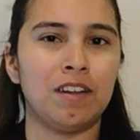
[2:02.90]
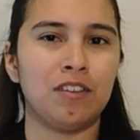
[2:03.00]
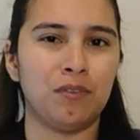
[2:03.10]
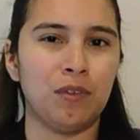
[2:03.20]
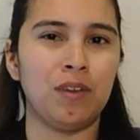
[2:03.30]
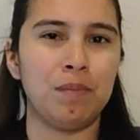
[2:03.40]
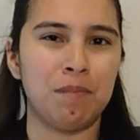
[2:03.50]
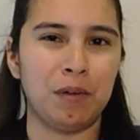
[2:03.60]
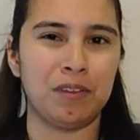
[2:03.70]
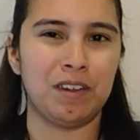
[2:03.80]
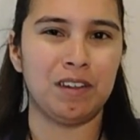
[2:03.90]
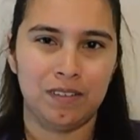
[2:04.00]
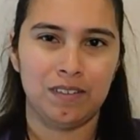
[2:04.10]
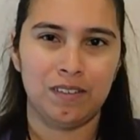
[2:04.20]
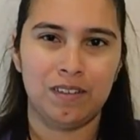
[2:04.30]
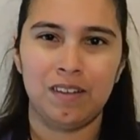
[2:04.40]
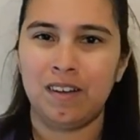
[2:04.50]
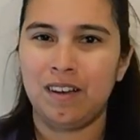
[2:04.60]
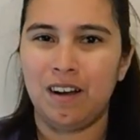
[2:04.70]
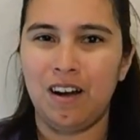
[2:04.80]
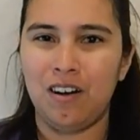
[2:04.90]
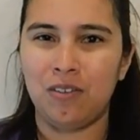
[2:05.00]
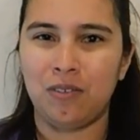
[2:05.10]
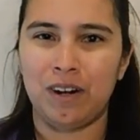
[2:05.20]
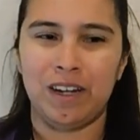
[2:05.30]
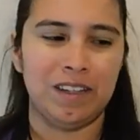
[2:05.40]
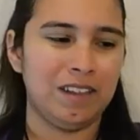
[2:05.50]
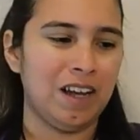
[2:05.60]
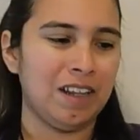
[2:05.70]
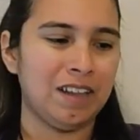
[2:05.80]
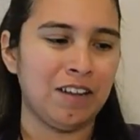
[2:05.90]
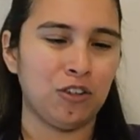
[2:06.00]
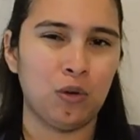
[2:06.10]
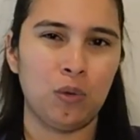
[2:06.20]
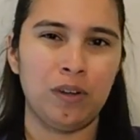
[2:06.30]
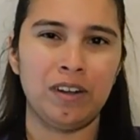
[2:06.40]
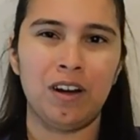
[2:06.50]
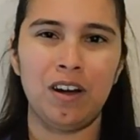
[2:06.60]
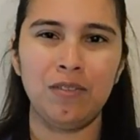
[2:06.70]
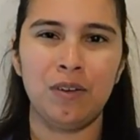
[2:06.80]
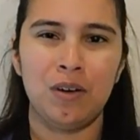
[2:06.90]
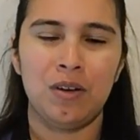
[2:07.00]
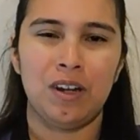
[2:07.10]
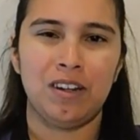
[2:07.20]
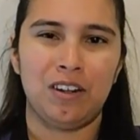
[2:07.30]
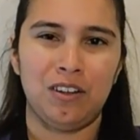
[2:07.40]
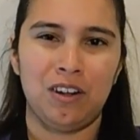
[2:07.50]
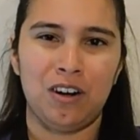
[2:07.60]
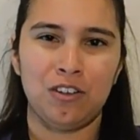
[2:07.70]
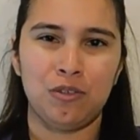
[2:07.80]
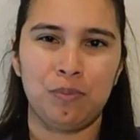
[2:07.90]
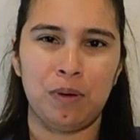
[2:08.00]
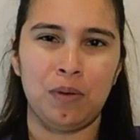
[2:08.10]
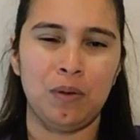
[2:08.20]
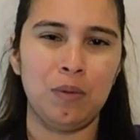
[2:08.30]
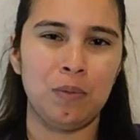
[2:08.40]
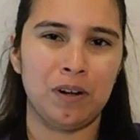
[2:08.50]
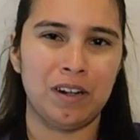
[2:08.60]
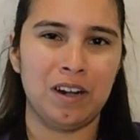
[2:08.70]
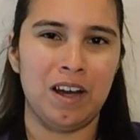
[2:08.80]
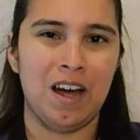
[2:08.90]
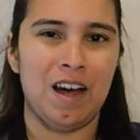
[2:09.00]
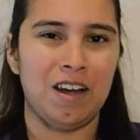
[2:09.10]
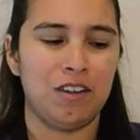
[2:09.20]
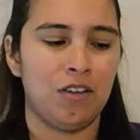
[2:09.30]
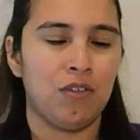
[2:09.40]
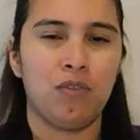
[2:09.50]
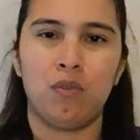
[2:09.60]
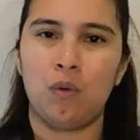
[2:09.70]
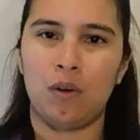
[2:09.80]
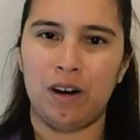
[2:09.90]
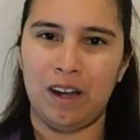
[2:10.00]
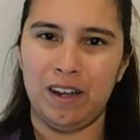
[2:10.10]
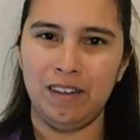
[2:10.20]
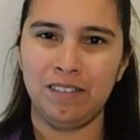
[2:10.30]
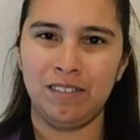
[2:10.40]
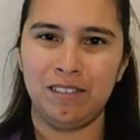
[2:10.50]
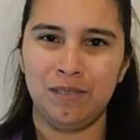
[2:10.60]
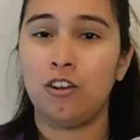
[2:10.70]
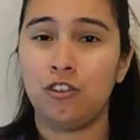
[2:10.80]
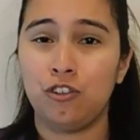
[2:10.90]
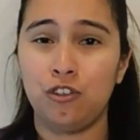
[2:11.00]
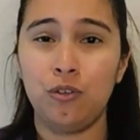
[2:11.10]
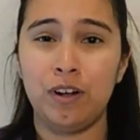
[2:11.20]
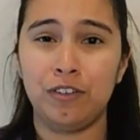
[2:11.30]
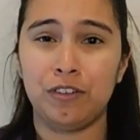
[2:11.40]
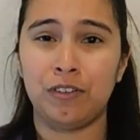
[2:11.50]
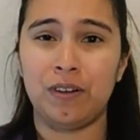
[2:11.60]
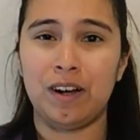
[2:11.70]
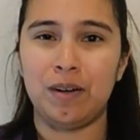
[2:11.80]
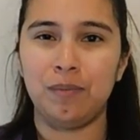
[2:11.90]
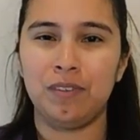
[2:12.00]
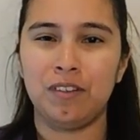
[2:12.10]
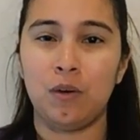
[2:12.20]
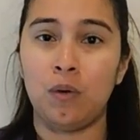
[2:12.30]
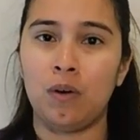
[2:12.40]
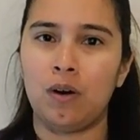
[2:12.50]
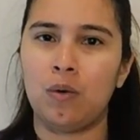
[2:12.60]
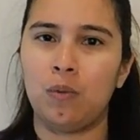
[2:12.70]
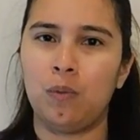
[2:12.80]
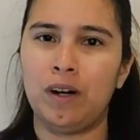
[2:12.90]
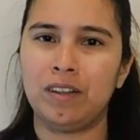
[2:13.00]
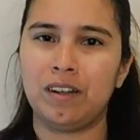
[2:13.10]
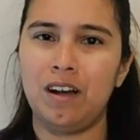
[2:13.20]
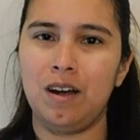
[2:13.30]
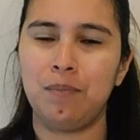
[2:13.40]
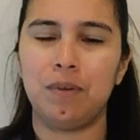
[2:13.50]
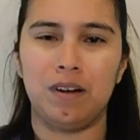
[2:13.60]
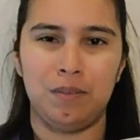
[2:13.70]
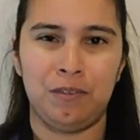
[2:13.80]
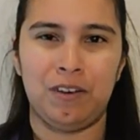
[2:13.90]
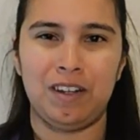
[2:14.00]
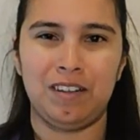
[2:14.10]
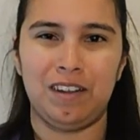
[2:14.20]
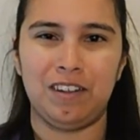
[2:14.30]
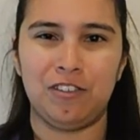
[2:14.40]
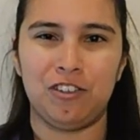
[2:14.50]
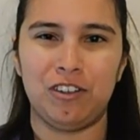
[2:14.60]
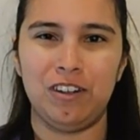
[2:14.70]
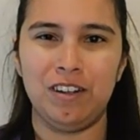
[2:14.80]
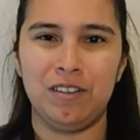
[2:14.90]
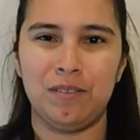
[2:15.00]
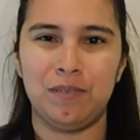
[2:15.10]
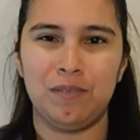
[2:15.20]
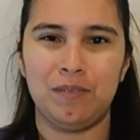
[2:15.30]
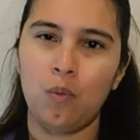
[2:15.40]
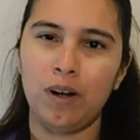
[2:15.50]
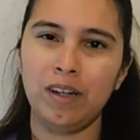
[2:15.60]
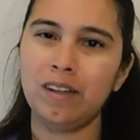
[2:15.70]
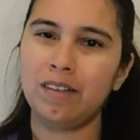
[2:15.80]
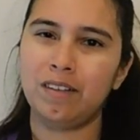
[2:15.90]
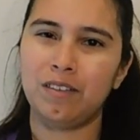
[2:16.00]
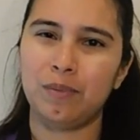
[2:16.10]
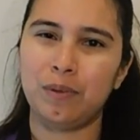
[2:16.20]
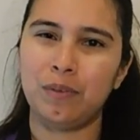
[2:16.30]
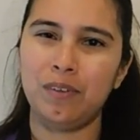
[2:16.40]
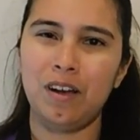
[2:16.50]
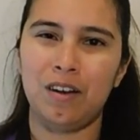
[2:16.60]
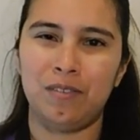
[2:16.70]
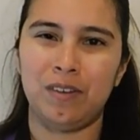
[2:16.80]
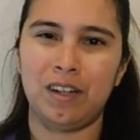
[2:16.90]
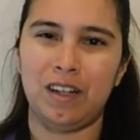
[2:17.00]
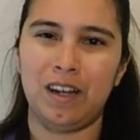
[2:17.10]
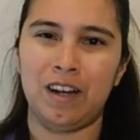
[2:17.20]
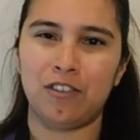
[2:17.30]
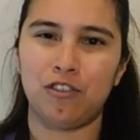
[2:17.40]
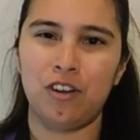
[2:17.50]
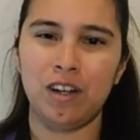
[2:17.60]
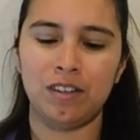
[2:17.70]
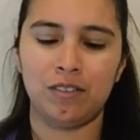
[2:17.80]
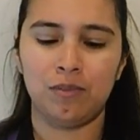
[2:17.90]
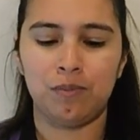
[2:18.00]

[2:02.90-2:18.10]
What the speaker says: it's fully melted. Alright, now that that's cooling off, in a large bowl, we're going to add 4 eggs, 200 grams or 1 cup of granulated sugar, 1 teaspoon of vanilla extract,